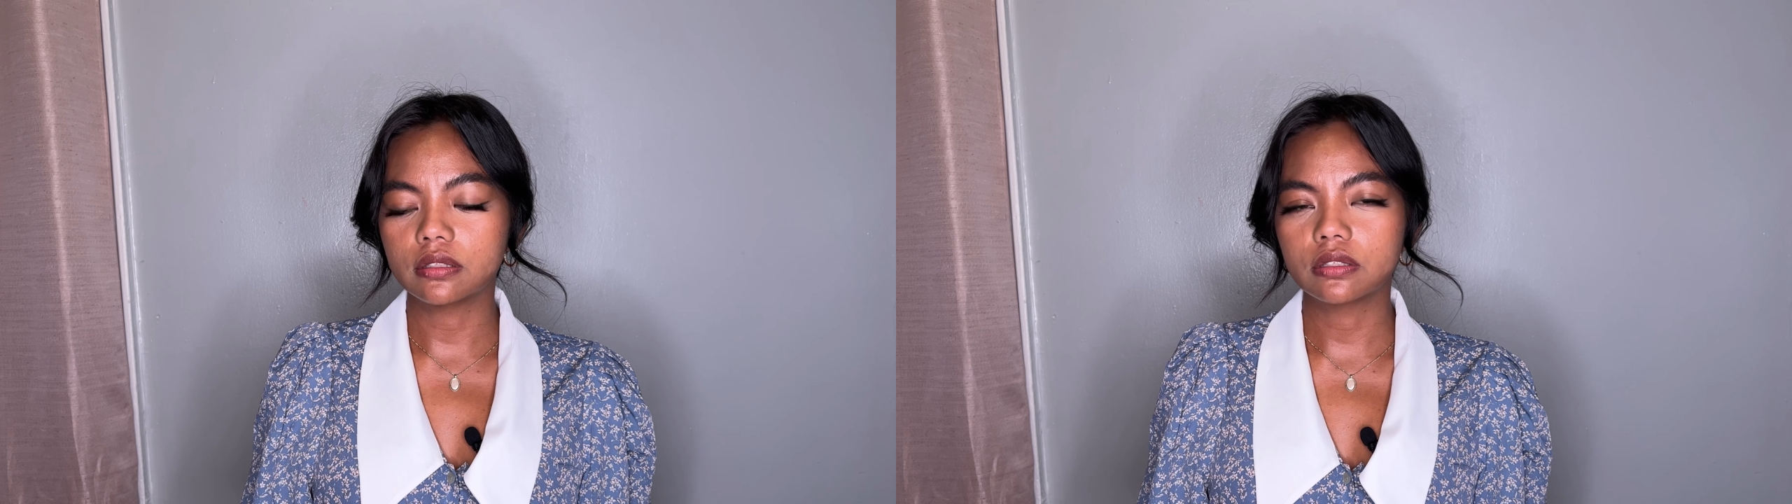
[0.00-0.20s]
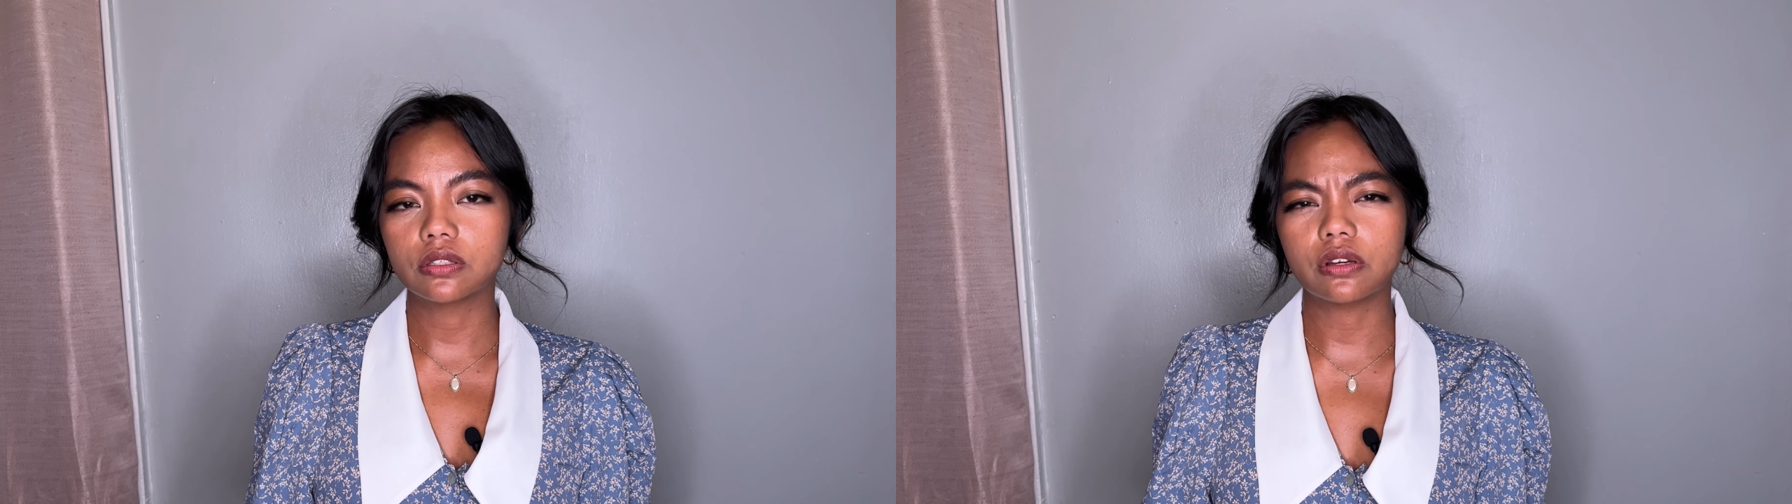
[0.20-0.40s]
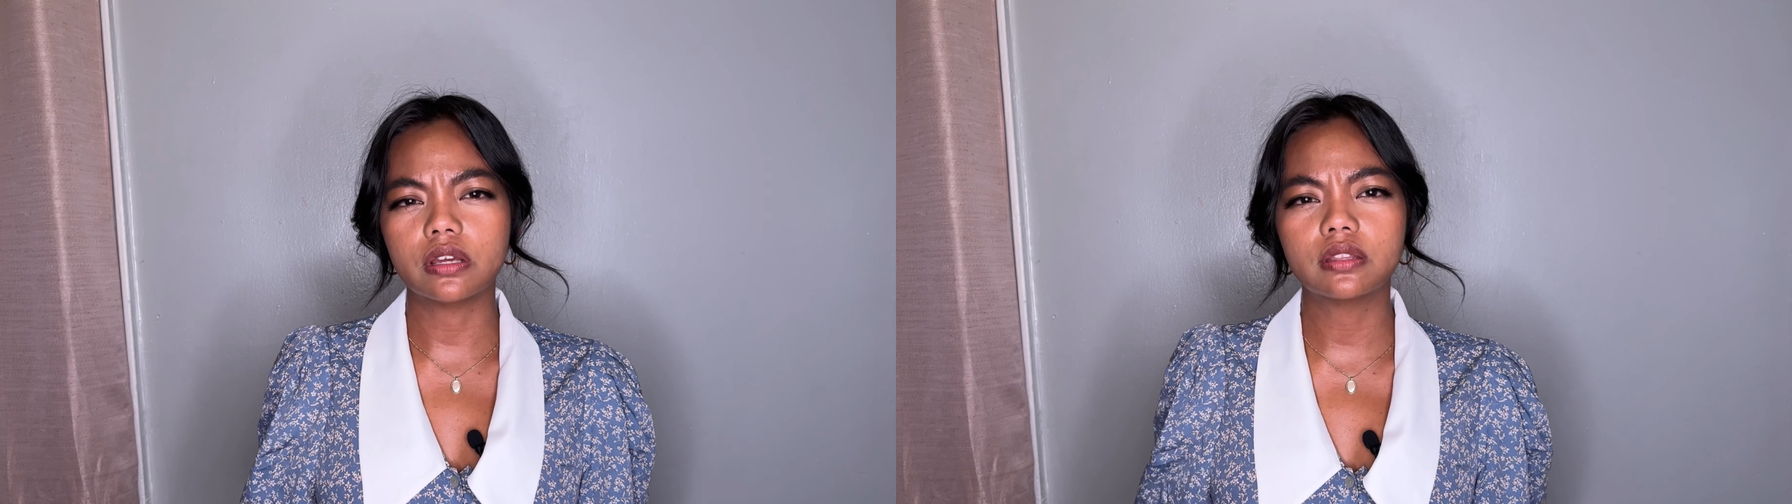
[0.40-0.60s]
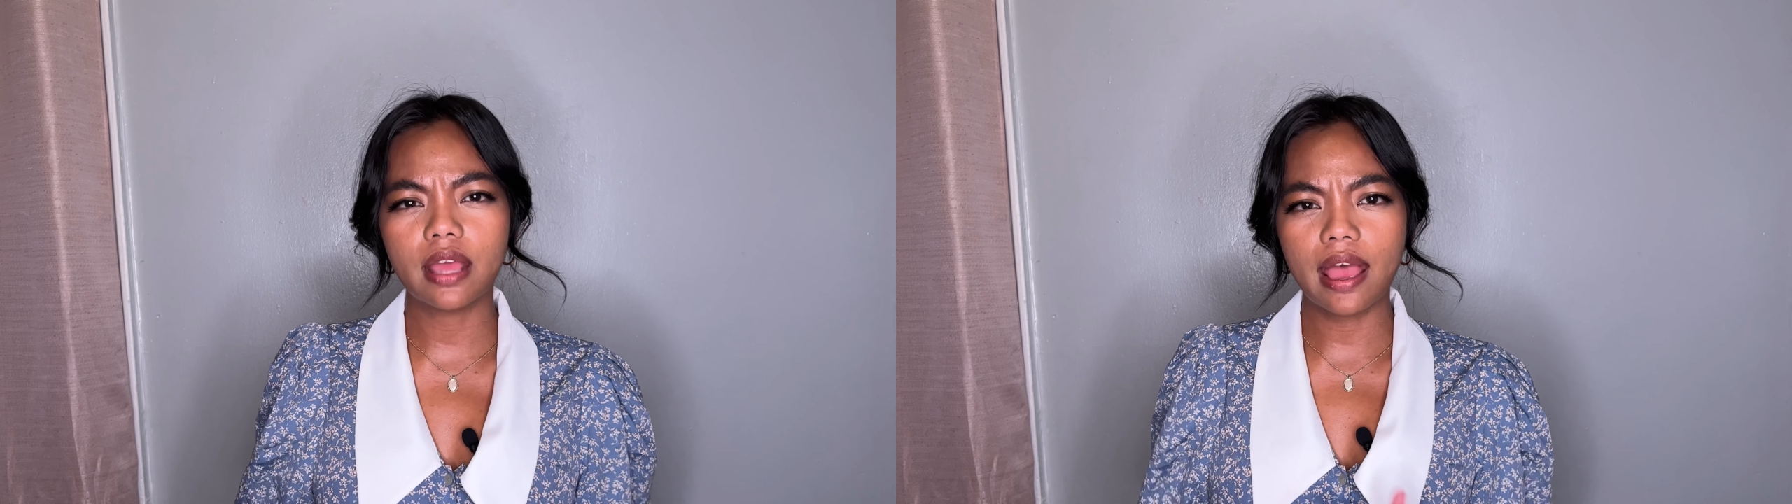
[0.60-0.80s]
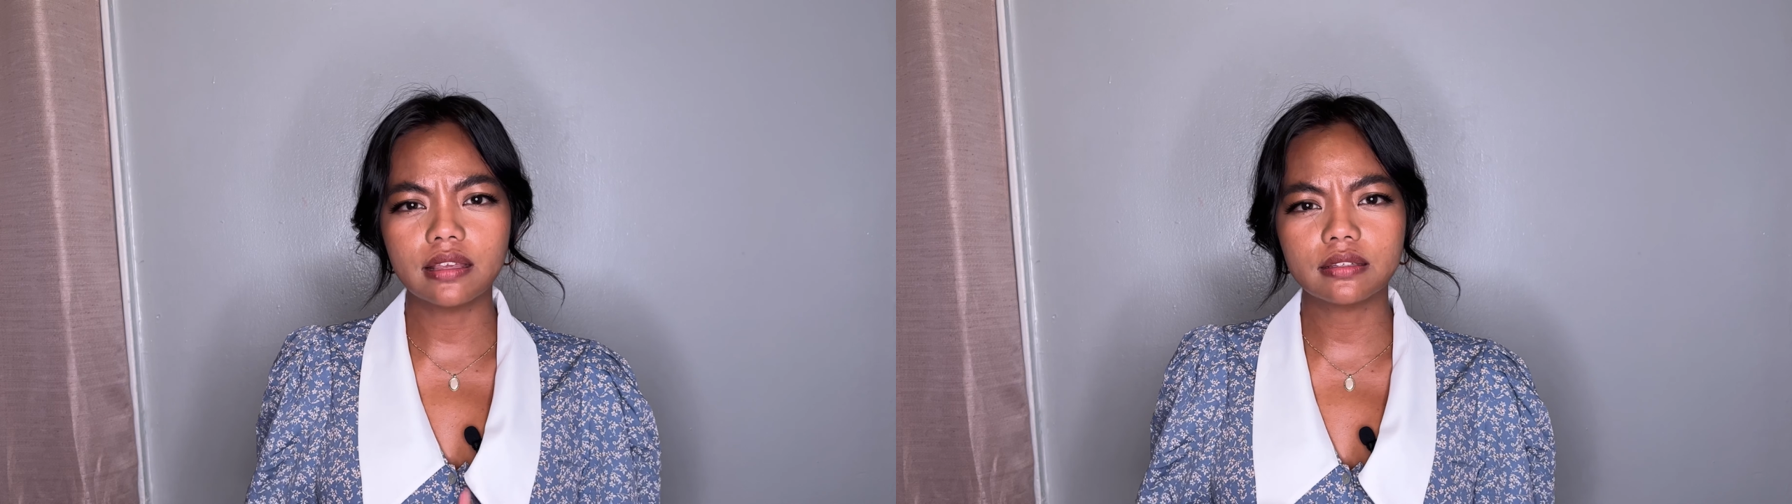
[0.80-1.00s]
certain
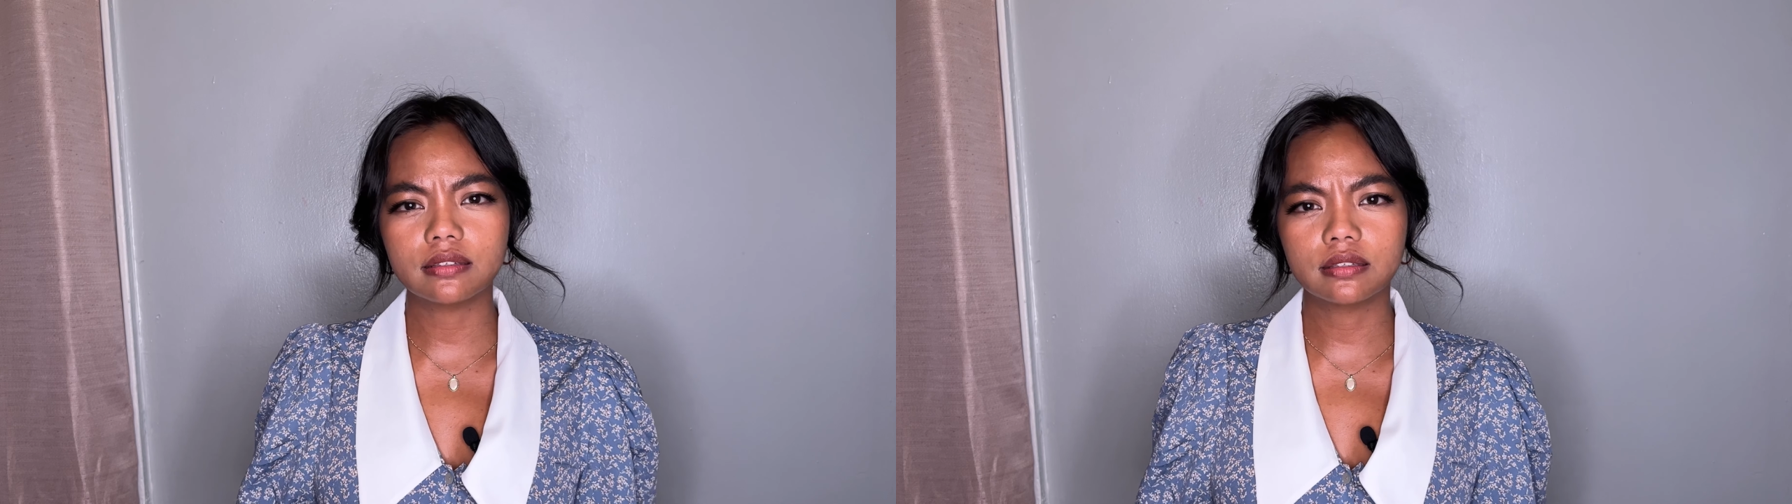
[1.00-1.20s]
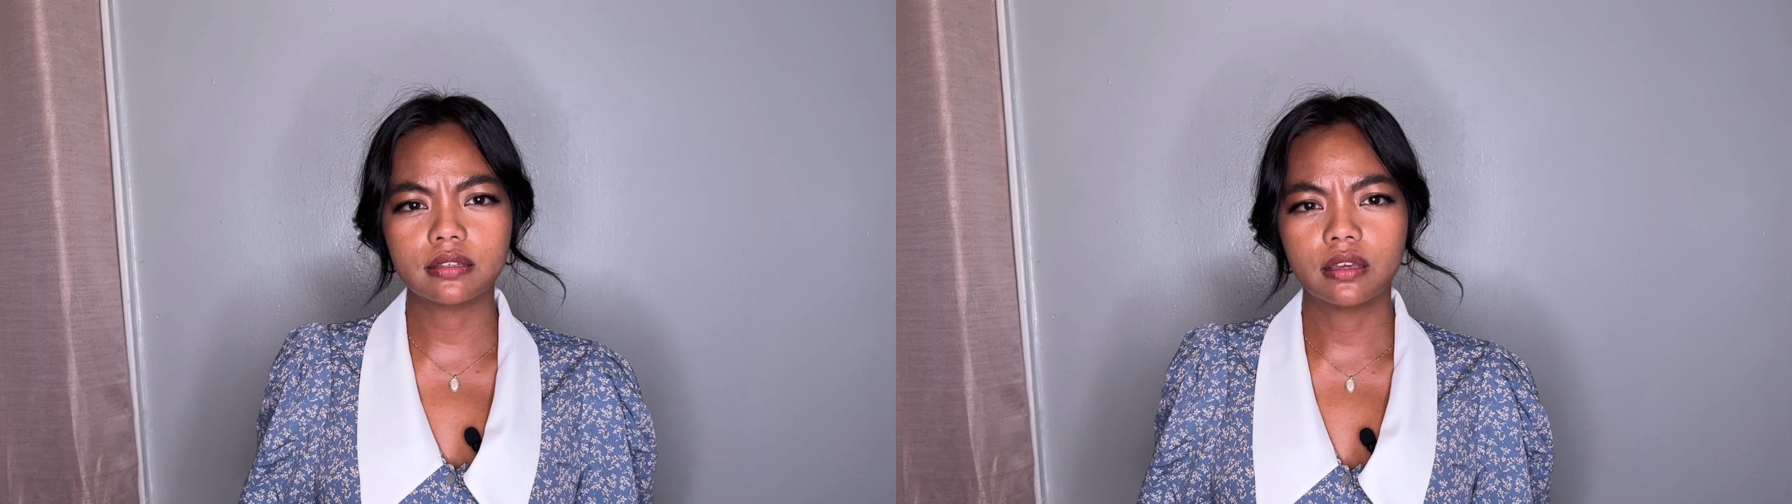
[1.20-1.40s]
tasks